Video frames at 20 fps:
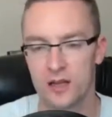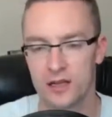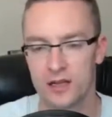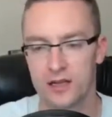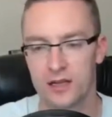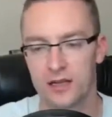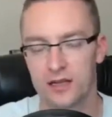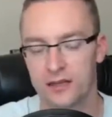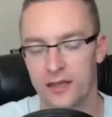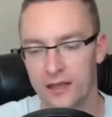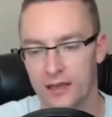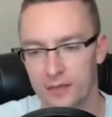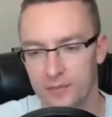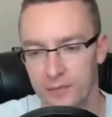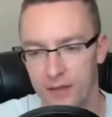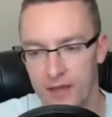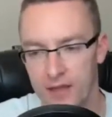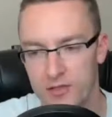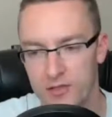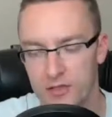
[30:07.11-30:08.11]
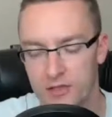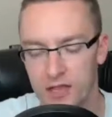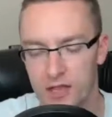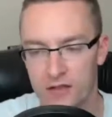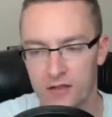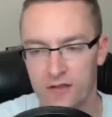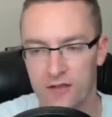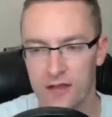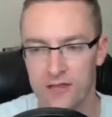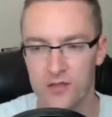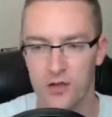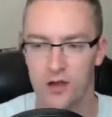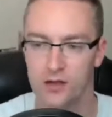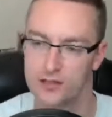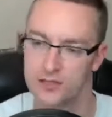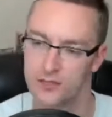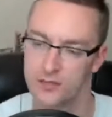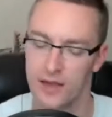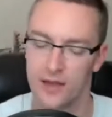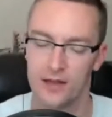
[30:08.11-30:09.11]
get a landing page together that
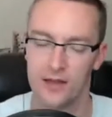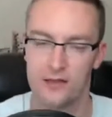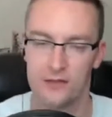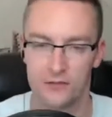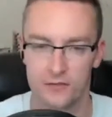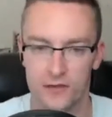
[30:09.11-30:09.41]
talks about like the